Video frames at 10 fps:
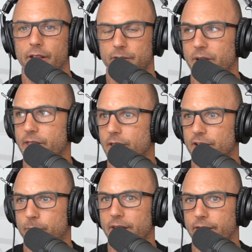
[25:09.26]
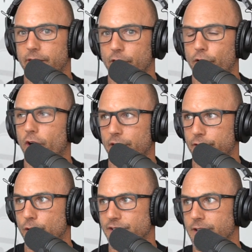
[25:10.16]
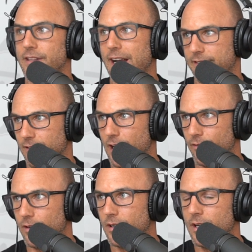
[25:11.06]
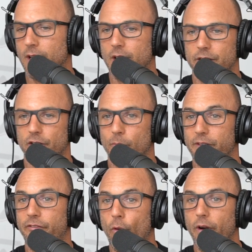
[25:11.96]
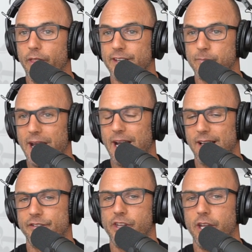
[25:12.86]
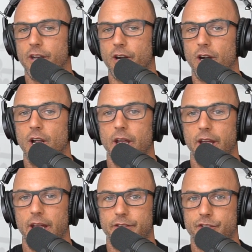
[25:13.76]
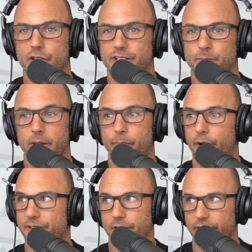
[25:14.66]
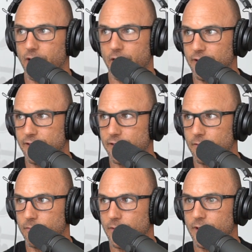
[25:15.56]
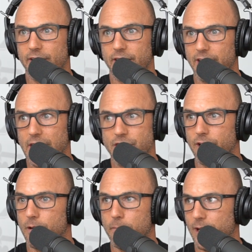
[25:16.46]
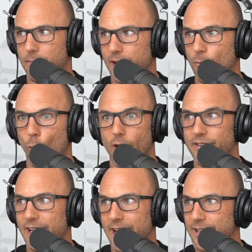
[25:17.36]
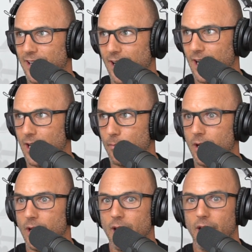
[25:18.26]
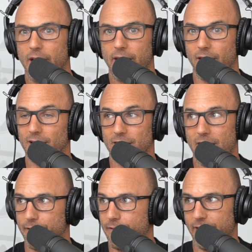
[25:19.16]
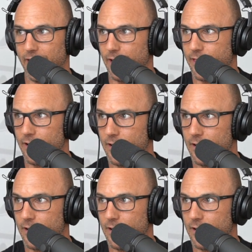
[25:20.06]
It's been it's been the crossroads and the next level. Yep. So before this past year, it's just been perseverance, dedication, commitment, one day at a time, and a lot of faith.